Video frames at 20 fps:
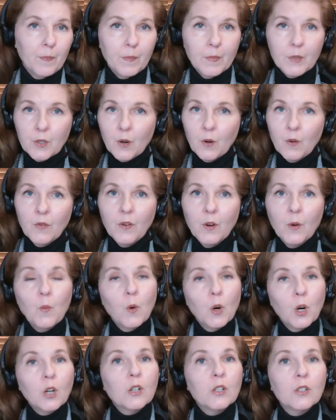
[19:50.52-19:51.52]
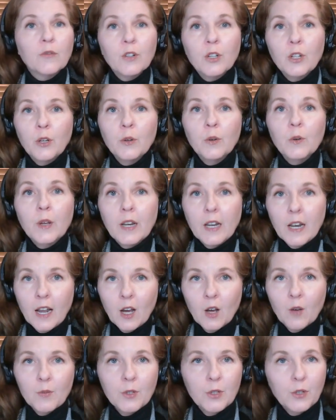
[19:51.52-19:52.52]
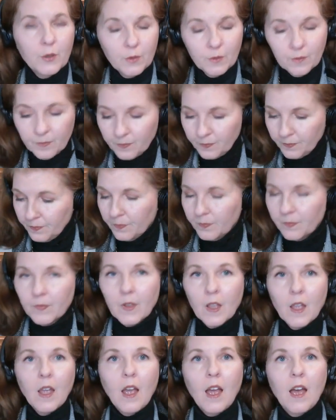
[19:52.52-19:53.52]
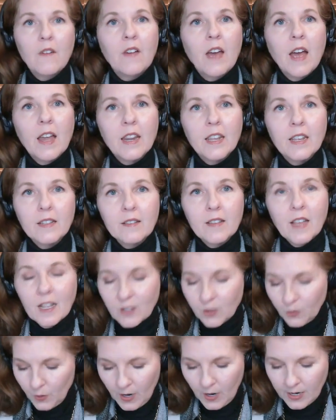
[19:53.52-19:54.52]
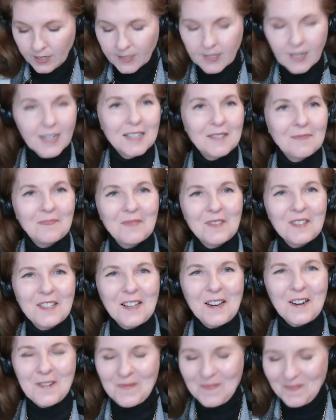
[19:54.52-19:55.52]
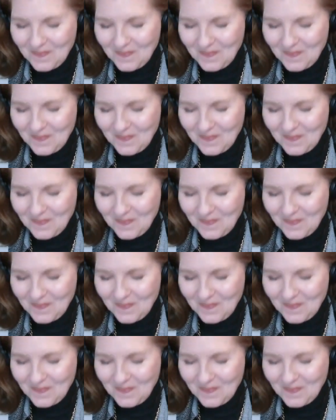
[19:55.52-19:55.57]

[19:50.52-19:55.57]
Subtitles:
So if it works for you and it helps you, have at it. That's what I say. So